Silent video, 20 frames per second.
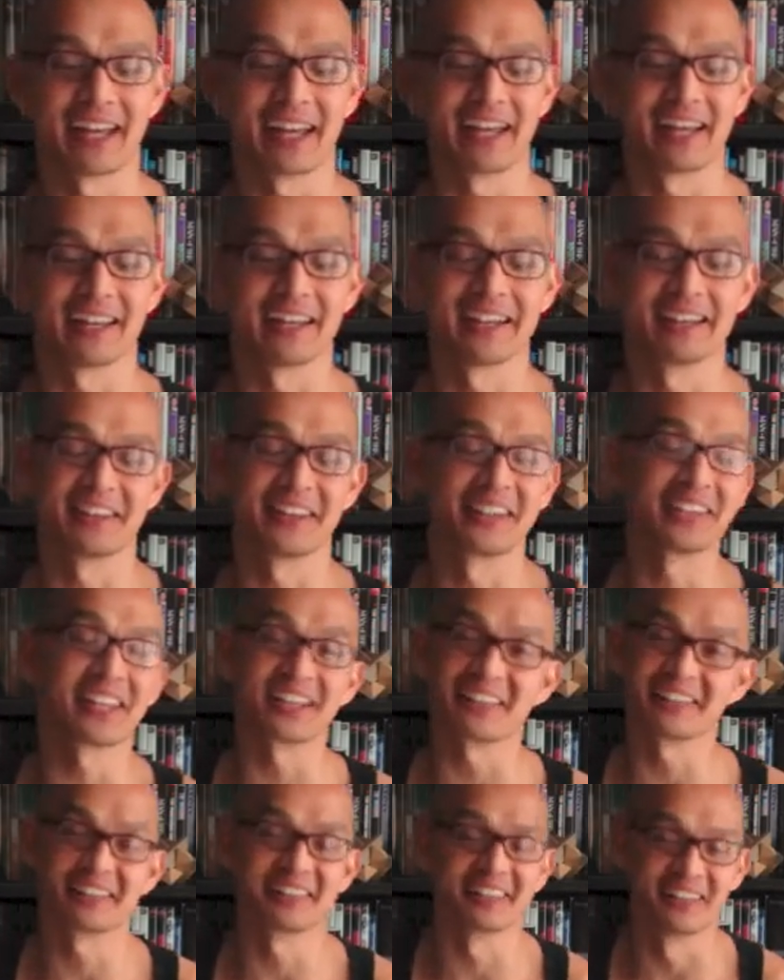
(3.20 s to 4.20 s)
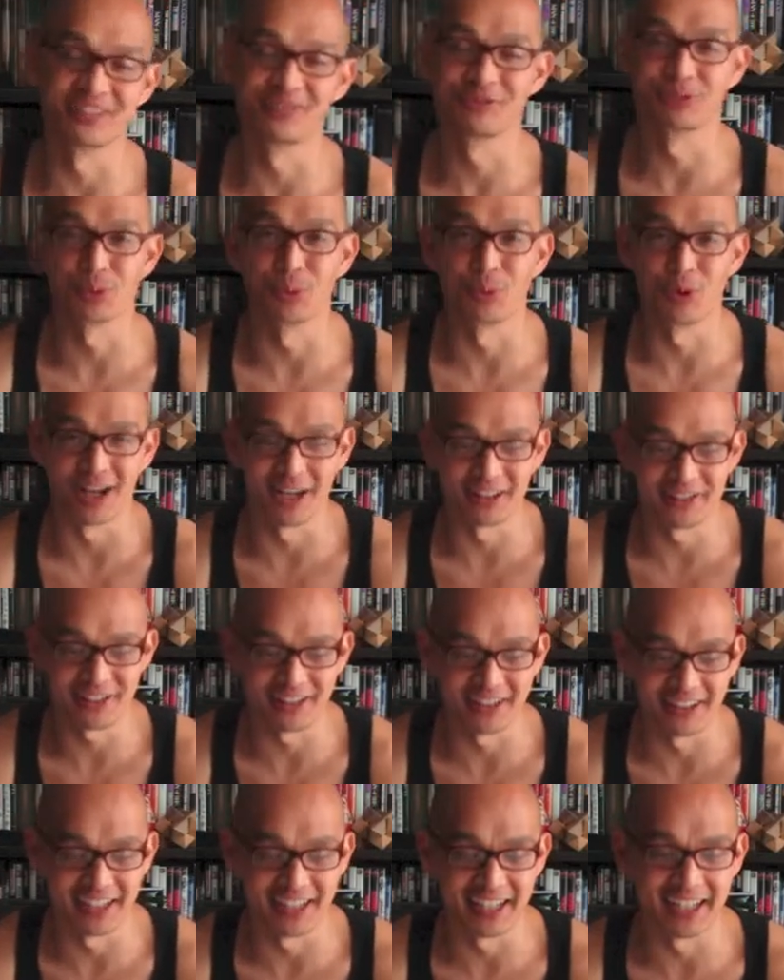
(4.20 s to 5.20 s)
and thanks again for
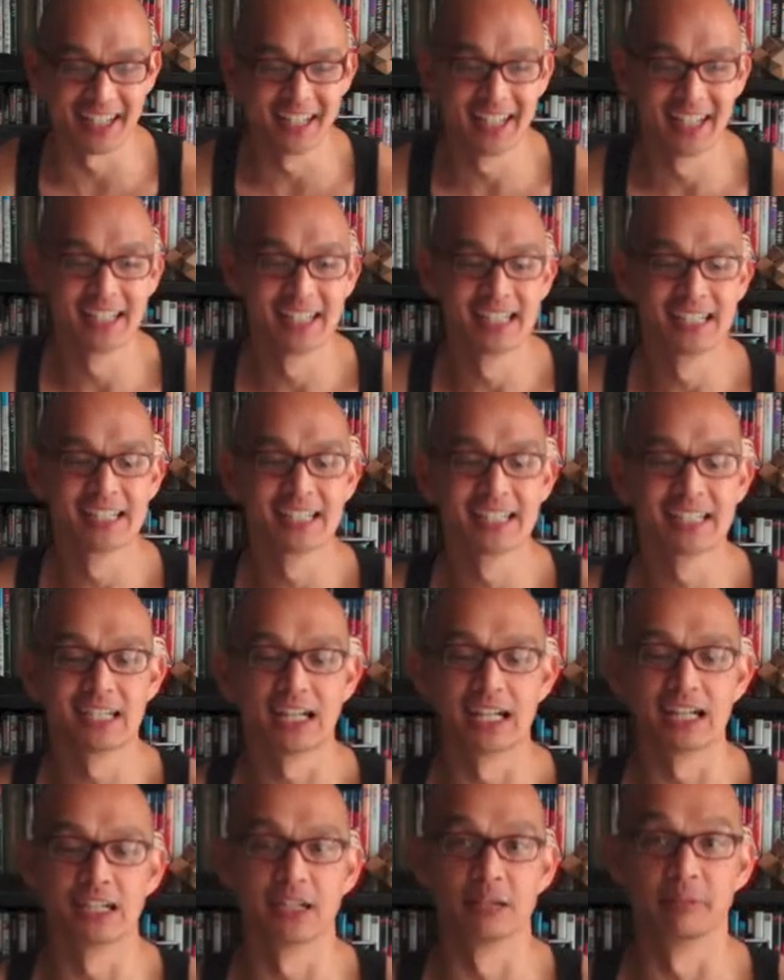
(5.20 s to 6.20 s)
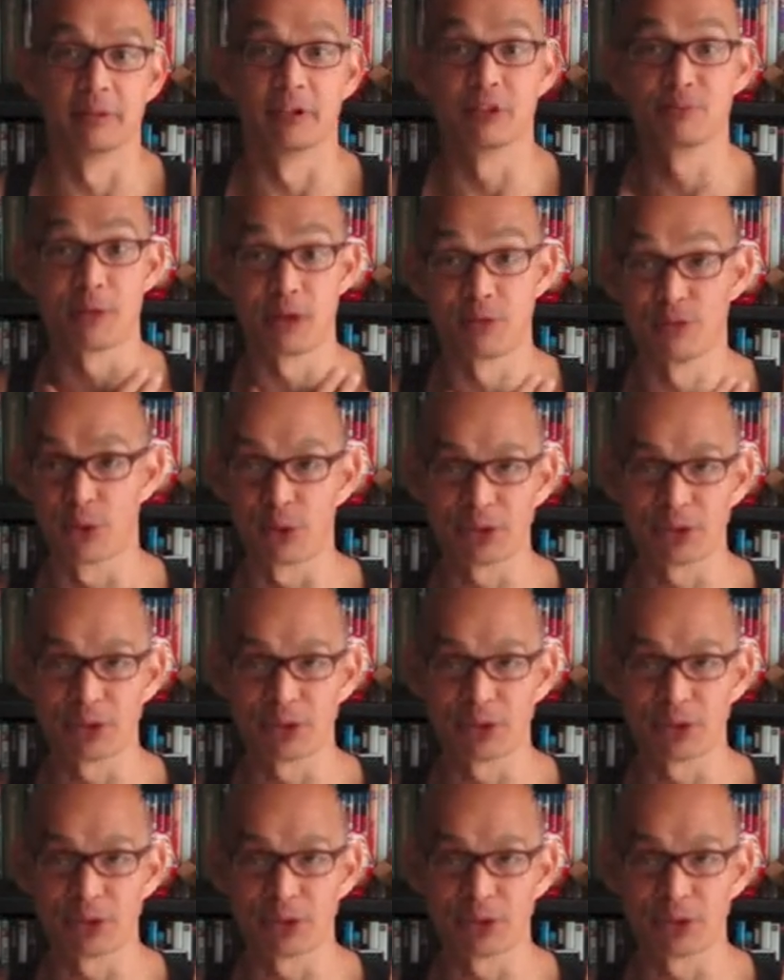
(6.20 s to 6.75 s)
watching. If my